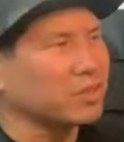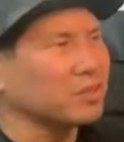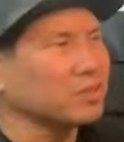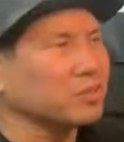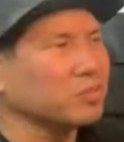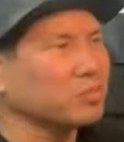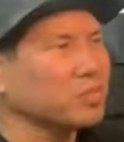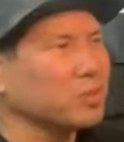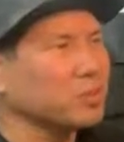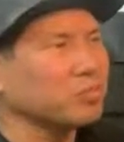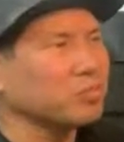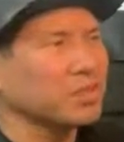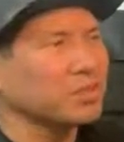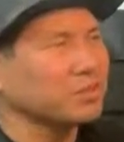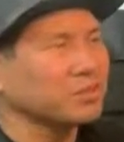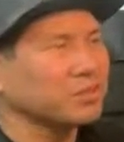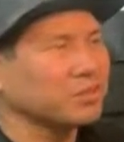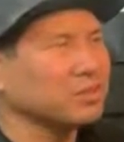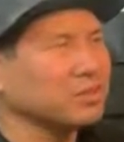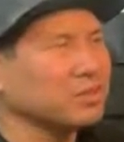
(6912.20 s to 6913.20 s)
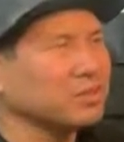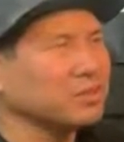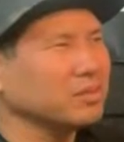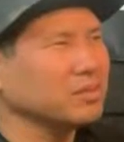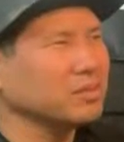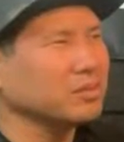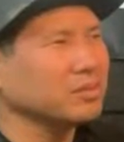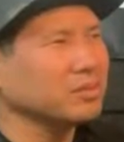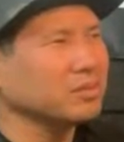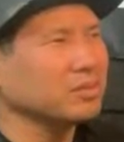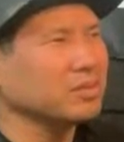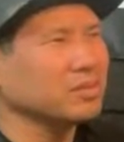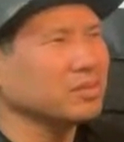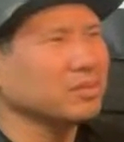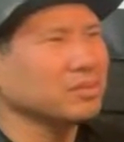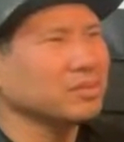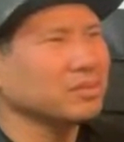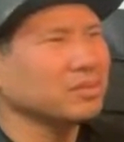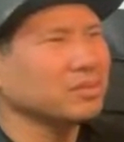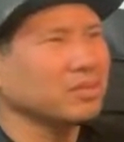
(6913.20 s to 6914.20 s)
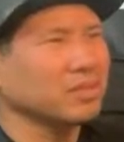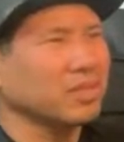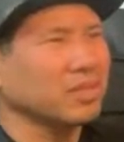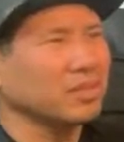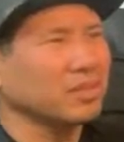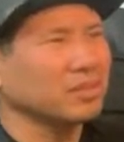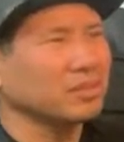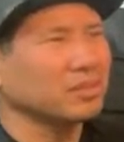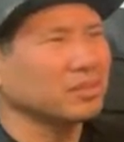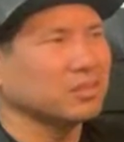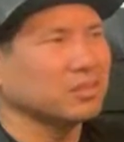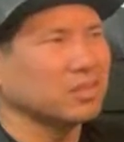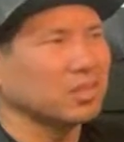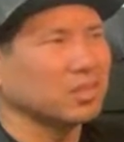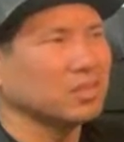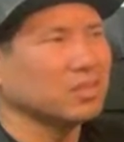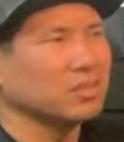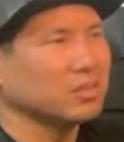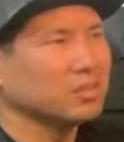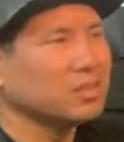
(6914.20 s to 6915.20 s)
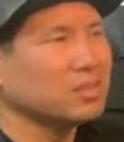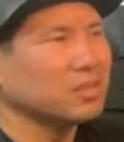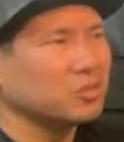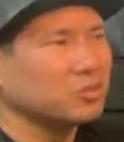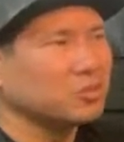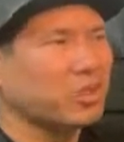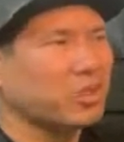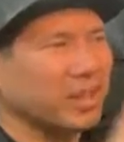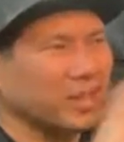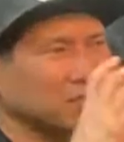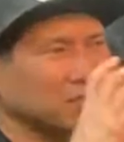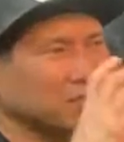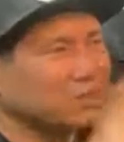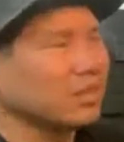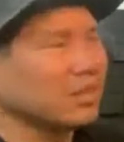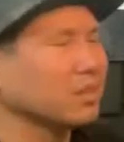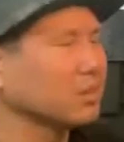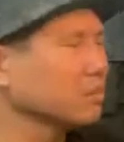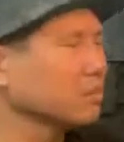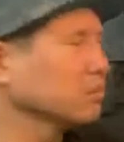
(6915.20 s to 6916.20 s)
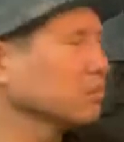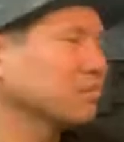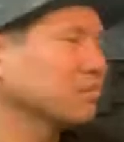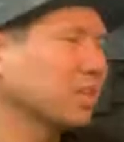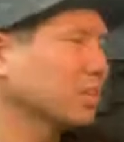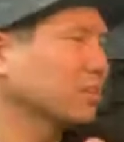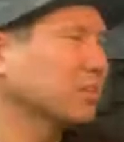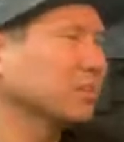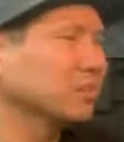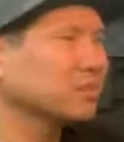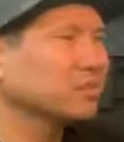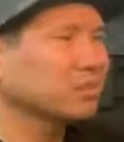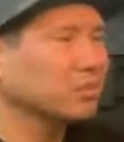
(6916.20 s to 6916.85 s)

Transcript: a little bit, but there's a lot of good drags nowadays, so